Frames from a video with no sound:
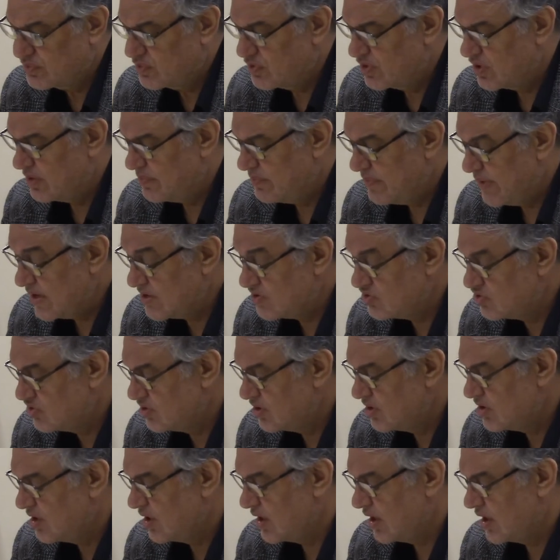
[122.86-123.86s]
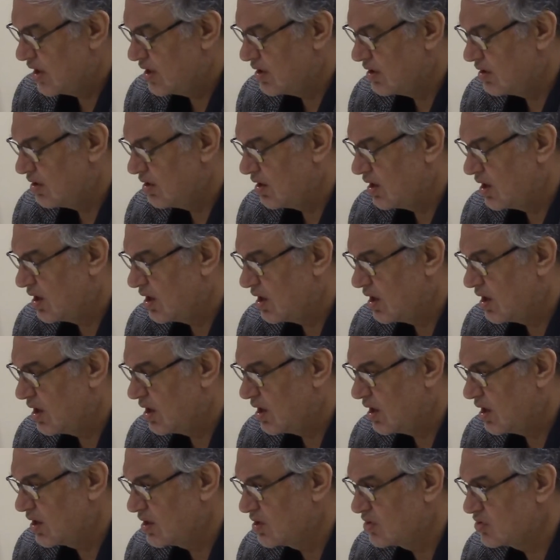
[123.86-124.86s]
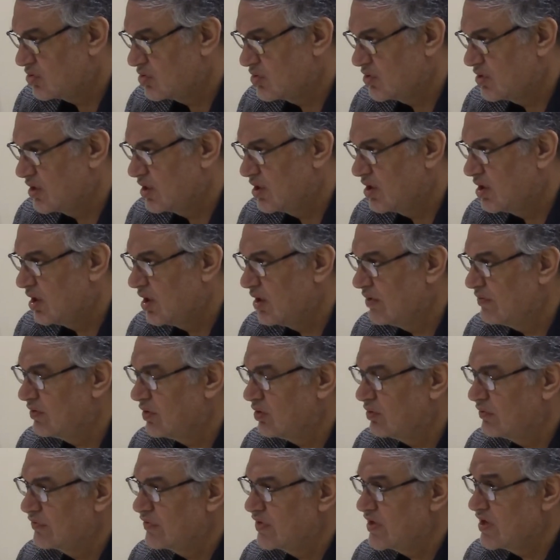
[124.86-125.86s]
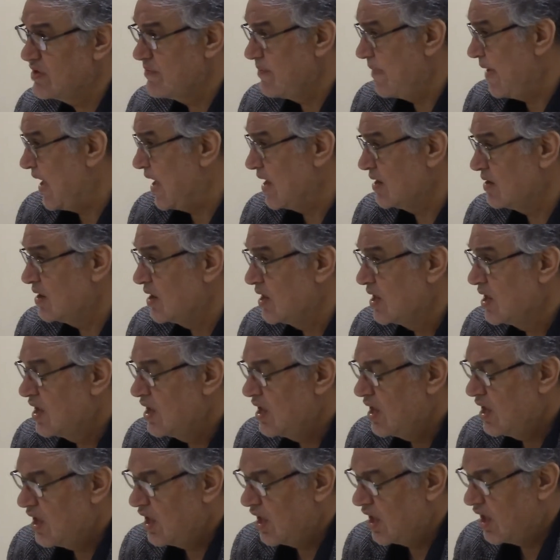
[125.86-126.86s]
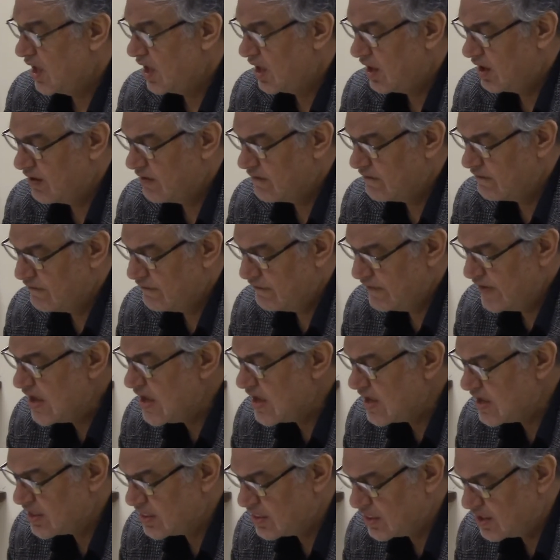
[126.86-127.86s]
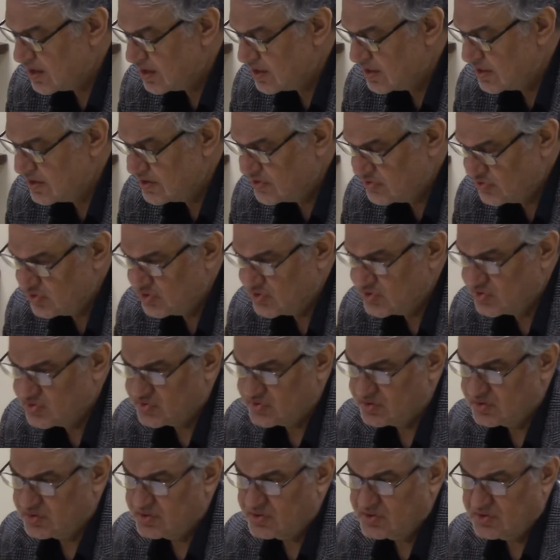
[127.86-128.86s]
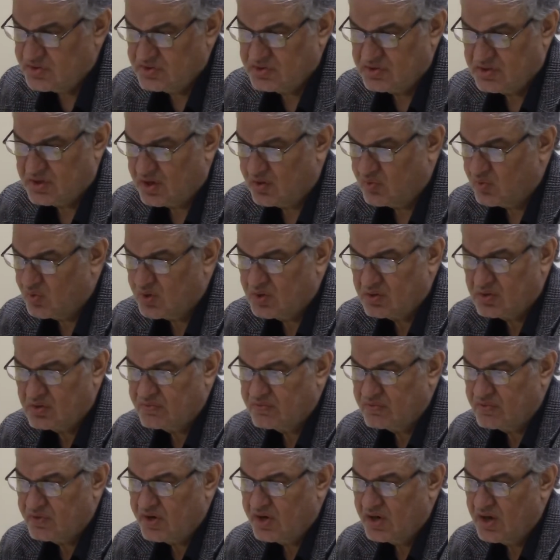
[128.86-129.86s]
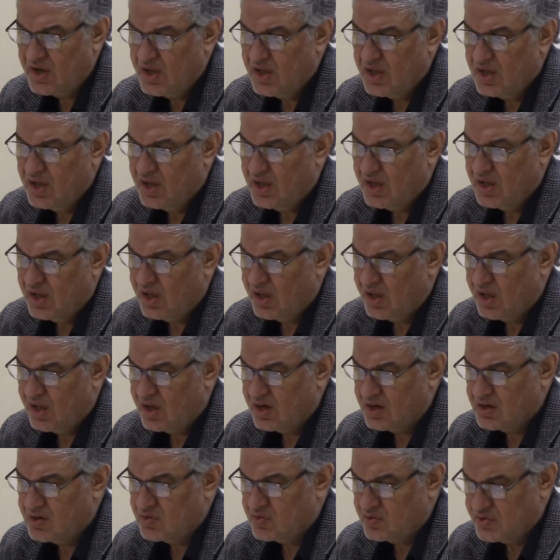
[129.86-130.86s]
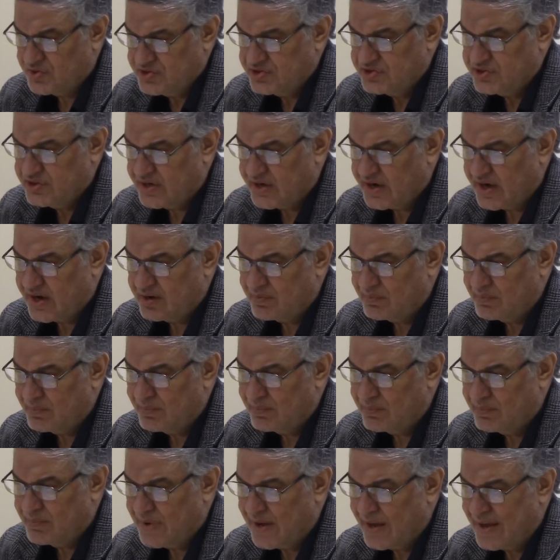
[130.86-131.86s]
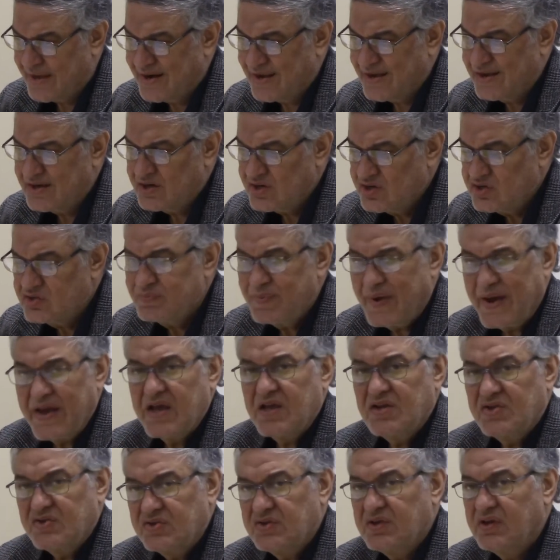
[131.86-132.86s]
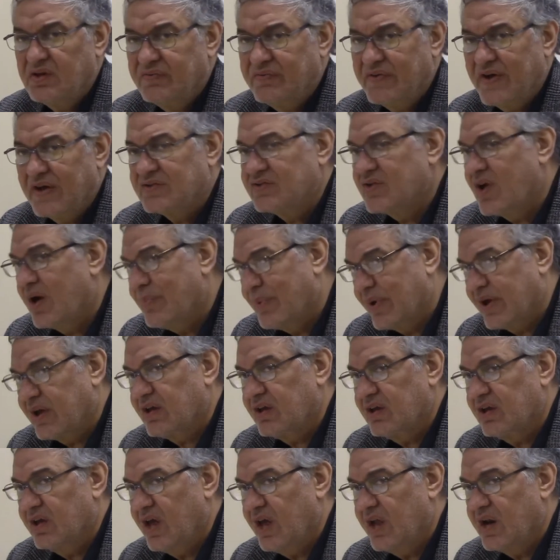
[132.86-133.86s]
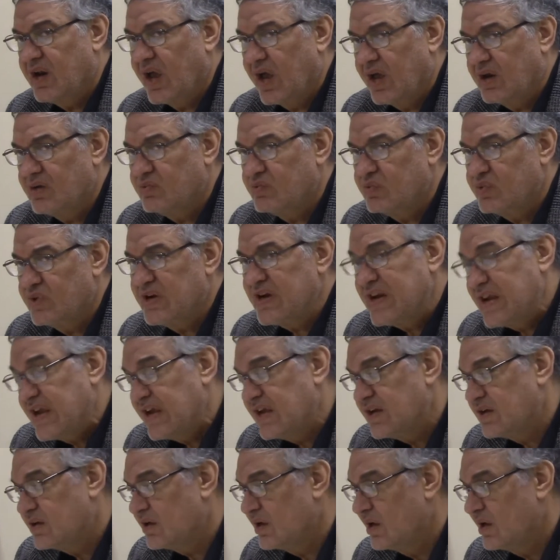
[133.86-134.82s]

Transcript: to the masjid and increase their level of Iman, faith. This is a wonderful question, and it is by itself a topic, and we need